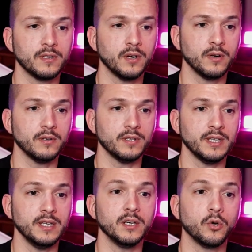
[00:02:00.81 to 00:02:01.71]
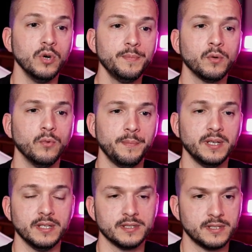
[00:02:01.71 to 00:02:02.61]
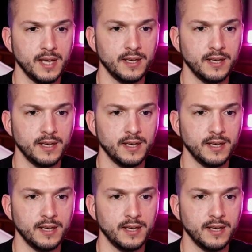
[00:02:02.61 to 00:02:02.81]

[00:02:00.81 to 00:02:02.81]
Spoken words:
currently equipped weapon instead.